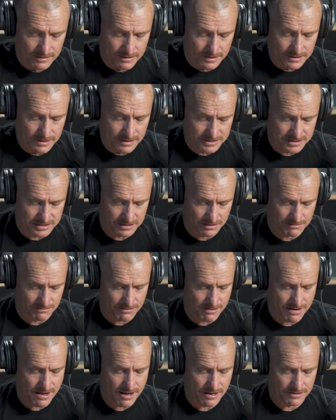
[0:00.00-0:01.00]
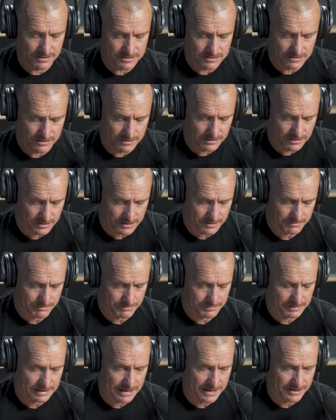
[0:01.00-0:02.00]
It hits the ground. It's got a
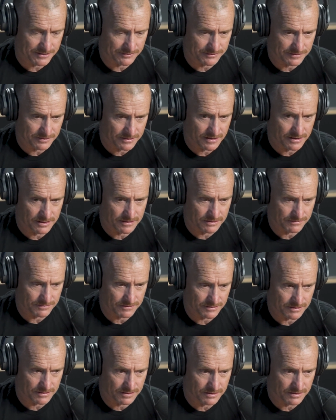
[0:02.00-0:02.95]
plate on the end of it,